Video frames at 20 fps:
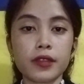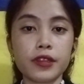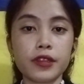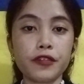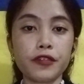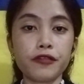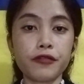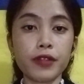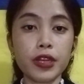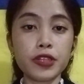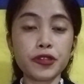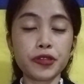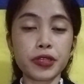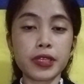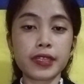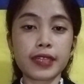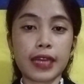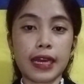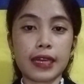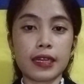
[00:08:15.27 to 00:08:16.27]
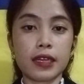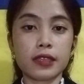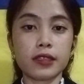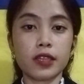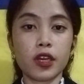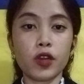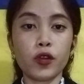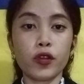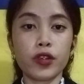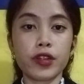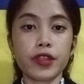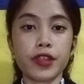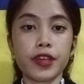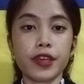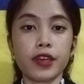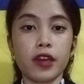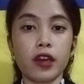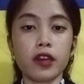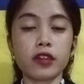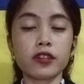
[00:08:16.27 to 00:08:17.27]
The French in Canada or
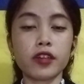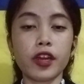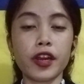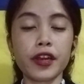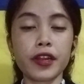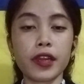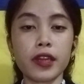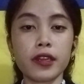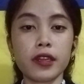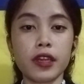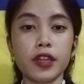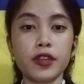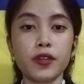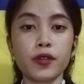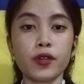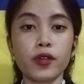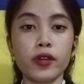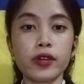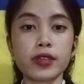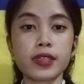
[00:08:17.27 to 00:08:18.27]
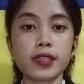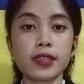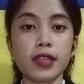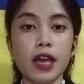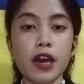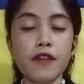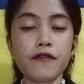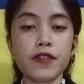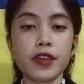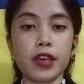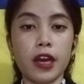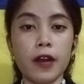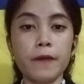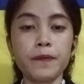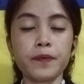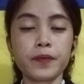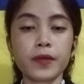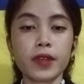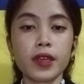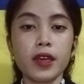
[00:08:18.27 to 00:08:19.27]
the Hungarian in Yugoslavia,
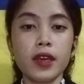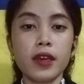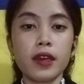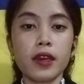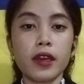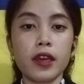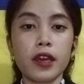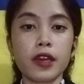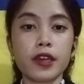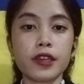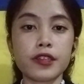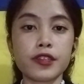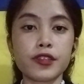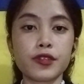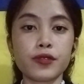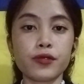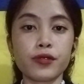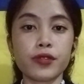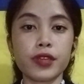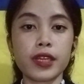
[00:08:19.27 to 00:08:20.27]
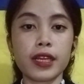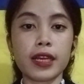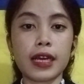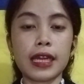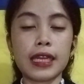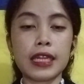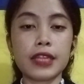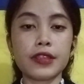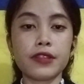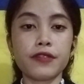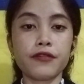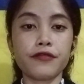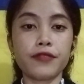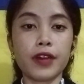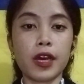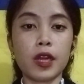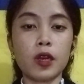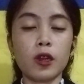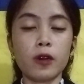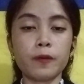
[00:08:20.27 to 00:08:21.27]
a historically
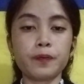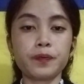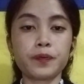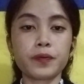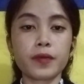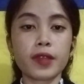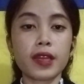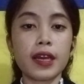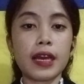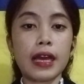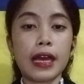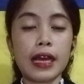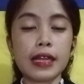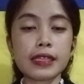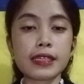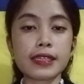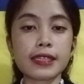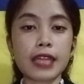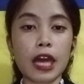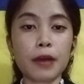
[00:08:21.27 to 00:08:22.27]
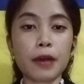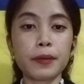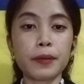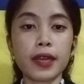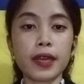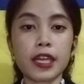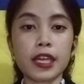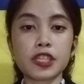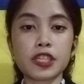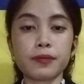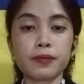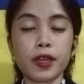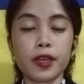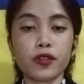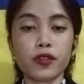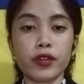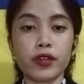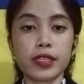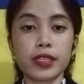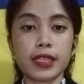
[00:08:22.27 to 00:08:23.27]
developed and stabilized
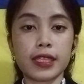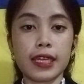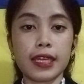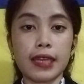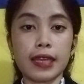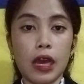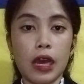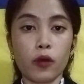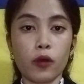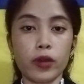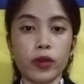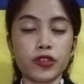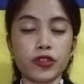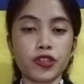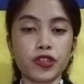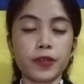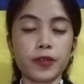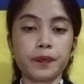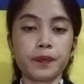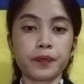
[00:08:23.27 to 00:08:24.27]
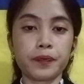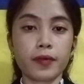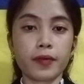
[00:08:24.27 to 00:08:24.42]
minority language.